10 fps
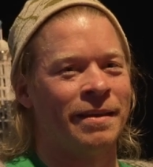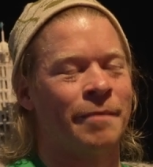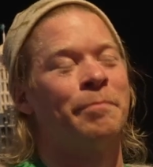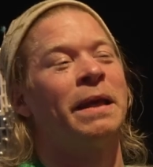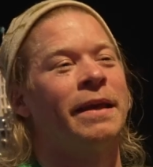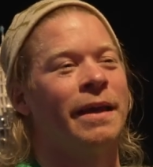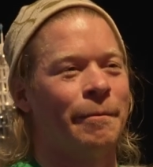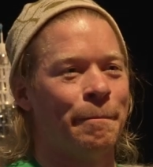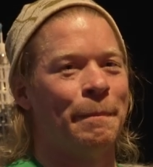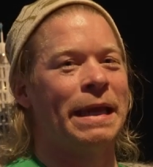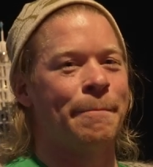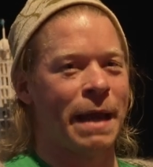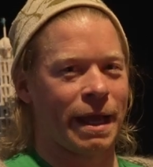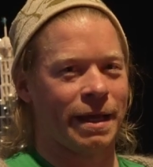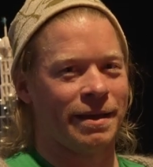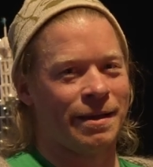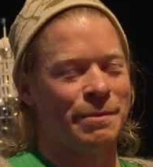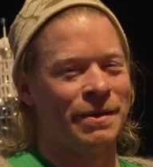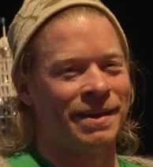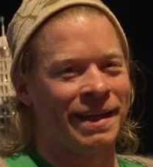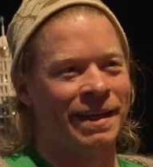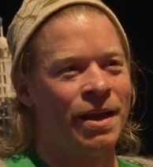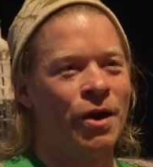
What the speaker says: the big mech community,